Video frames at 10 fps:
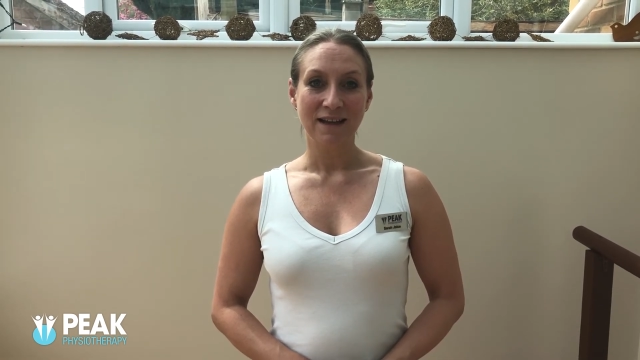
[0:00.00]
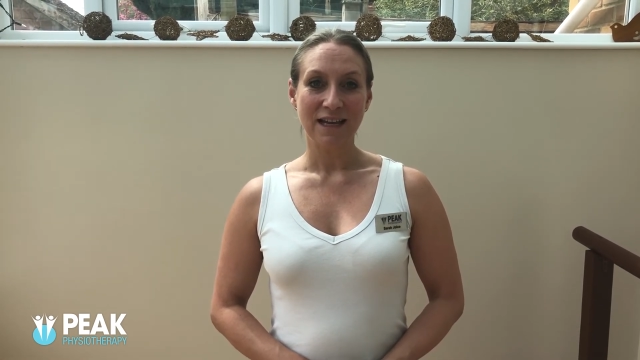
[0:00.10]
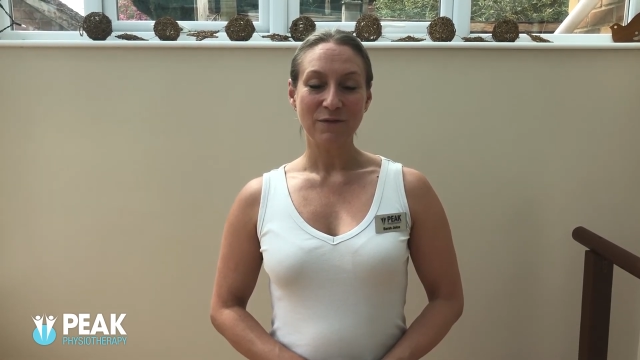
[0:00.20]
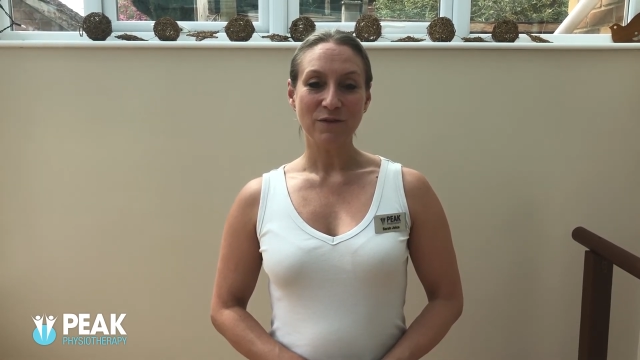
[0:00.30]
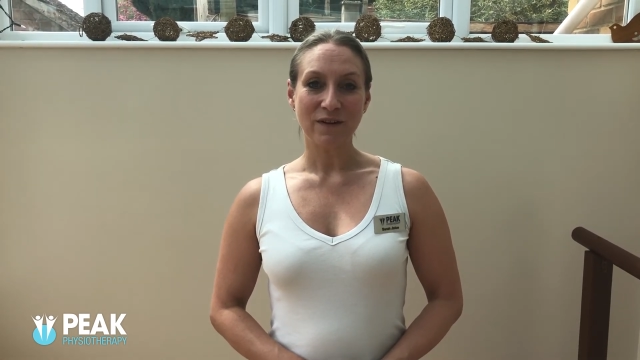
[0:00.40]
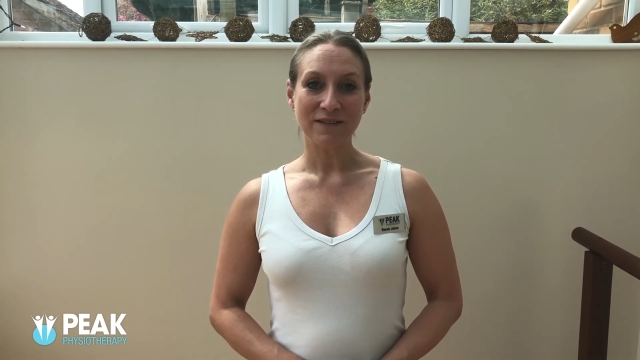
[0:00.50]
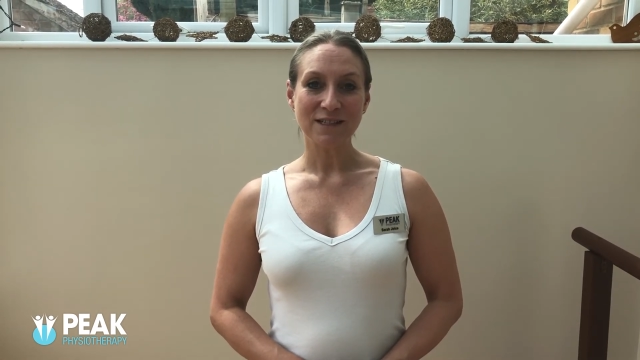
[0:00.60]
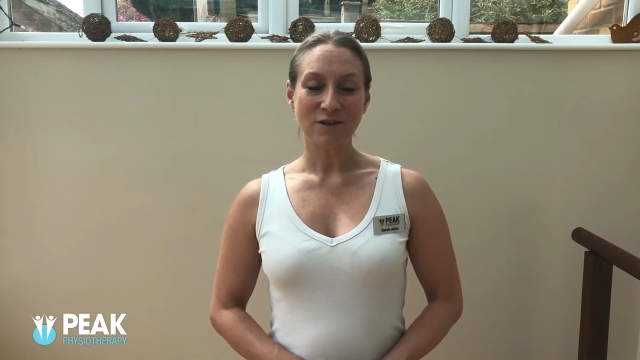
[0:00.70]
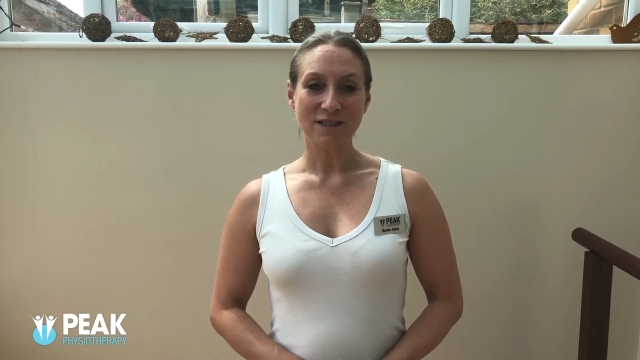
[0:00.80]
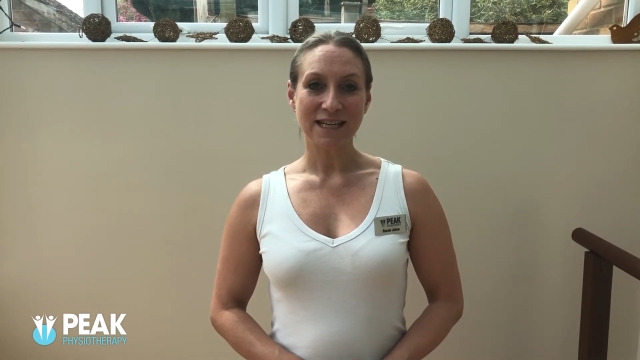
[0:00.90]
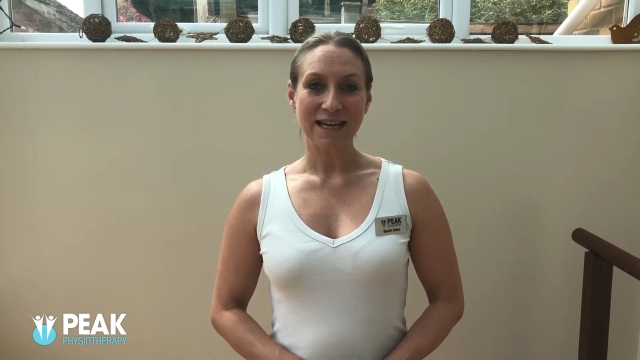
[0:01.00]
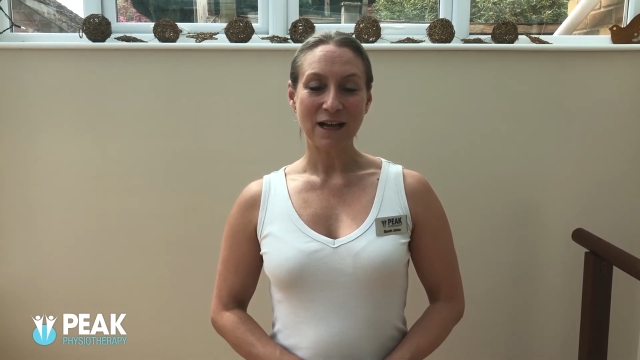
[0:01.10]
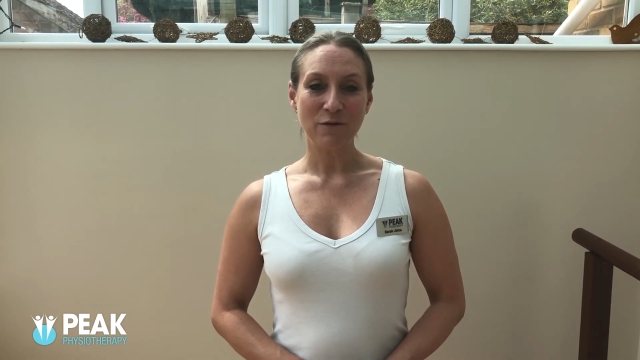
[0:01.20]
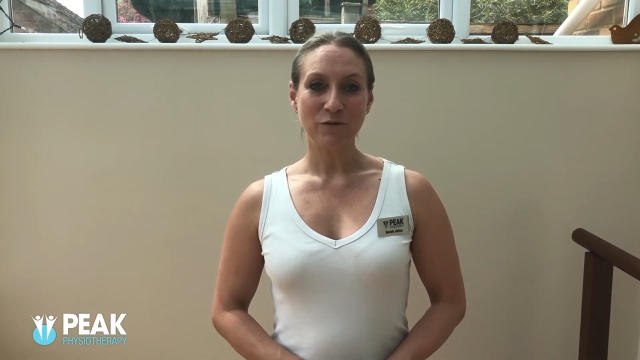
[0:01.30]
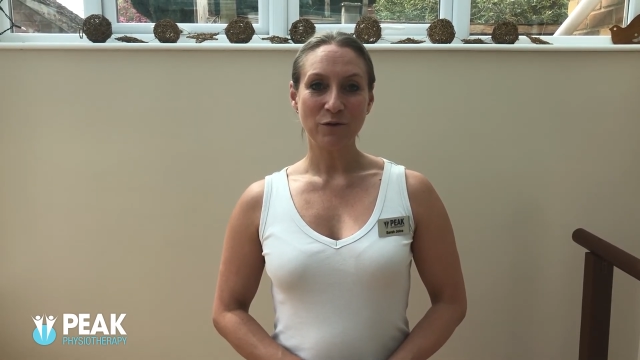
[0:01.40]
If you found this content
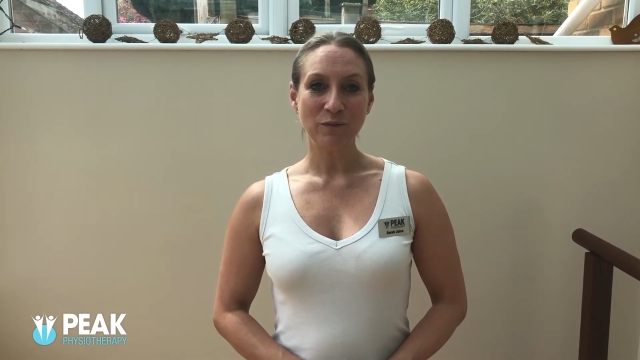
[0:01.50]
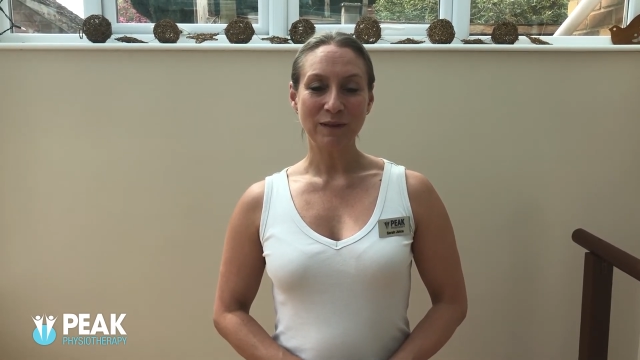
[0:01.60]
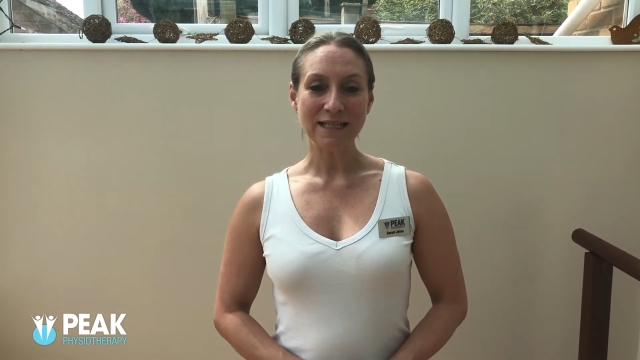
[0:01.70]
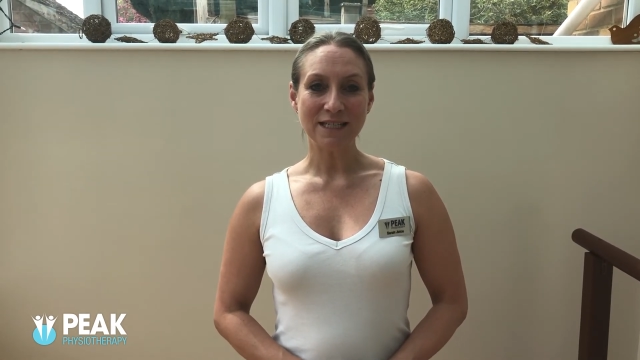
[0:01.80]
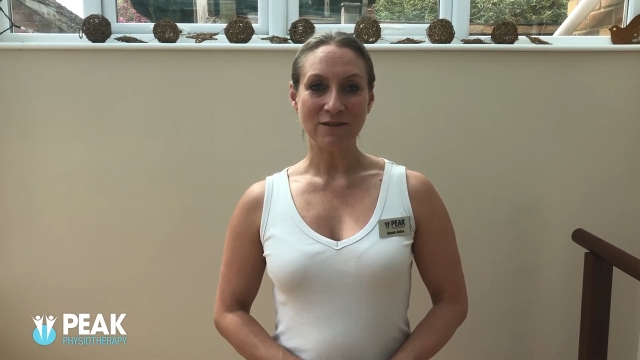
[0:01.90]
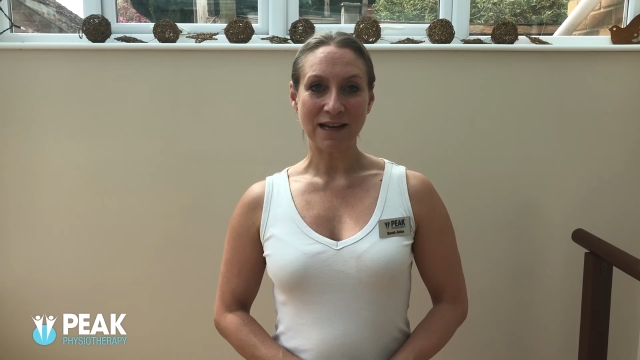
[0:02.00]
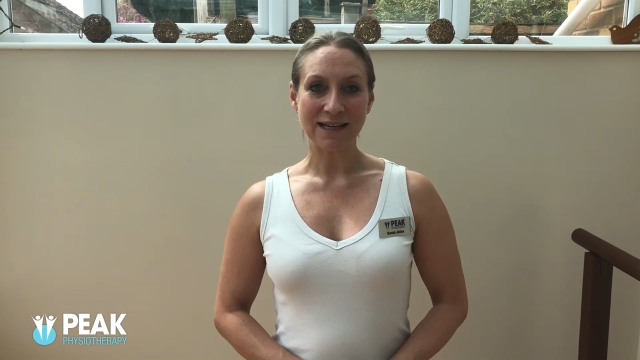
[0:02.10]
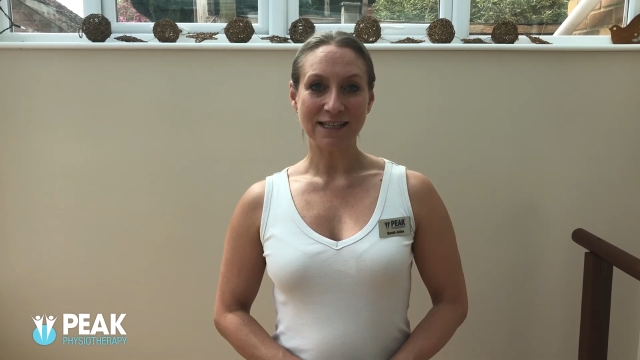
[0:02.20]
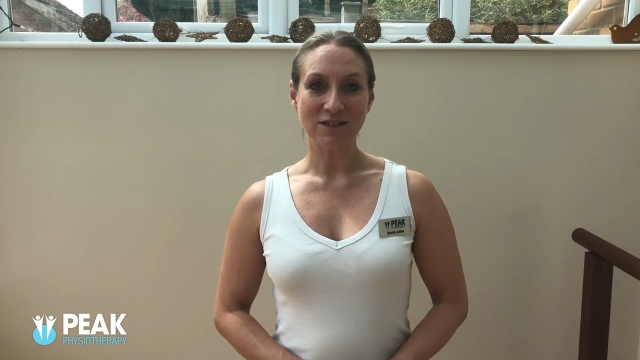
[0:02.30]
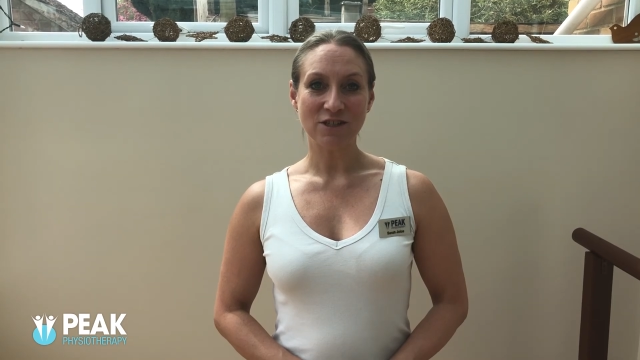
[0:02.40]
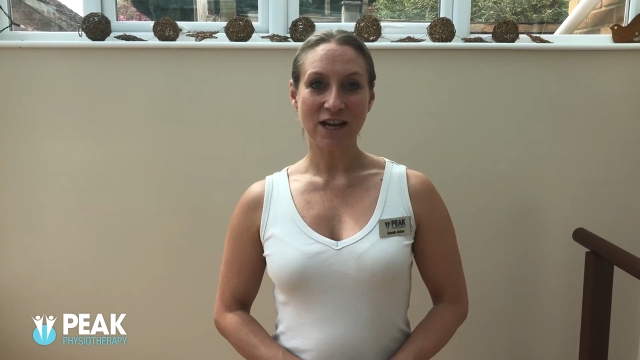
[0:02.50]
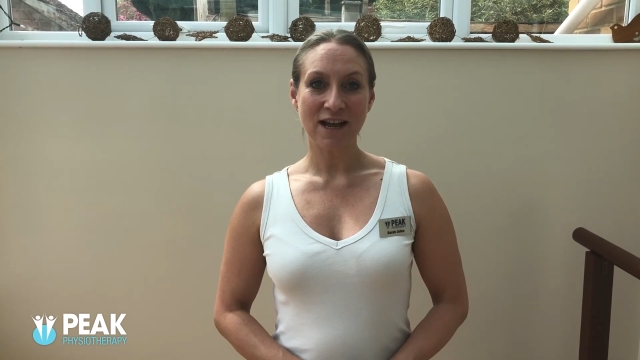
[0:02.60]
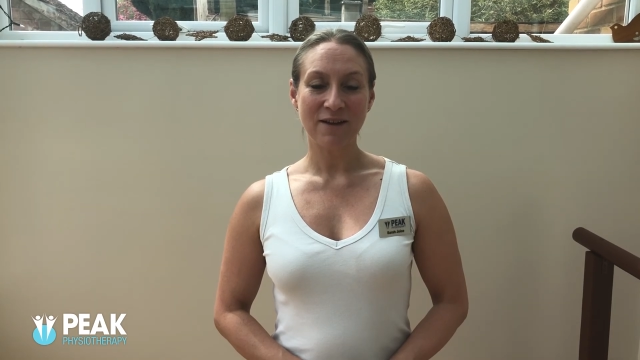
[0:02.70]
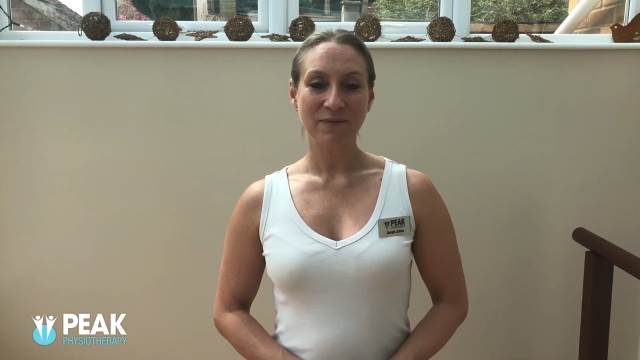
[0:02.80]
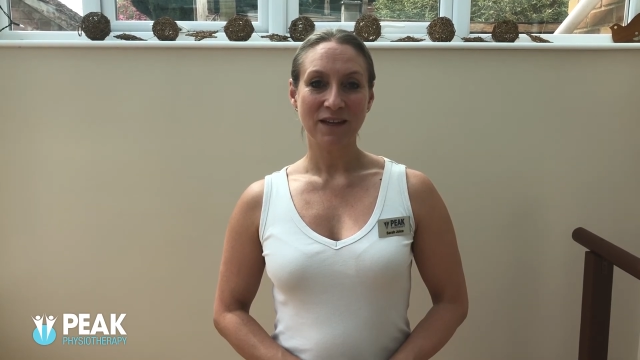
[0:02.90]
helpful, please do like and
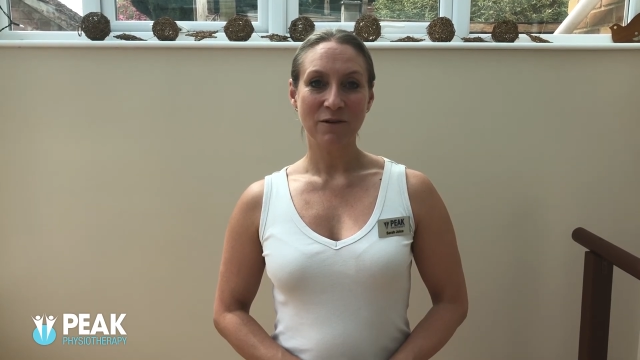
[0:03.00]
share,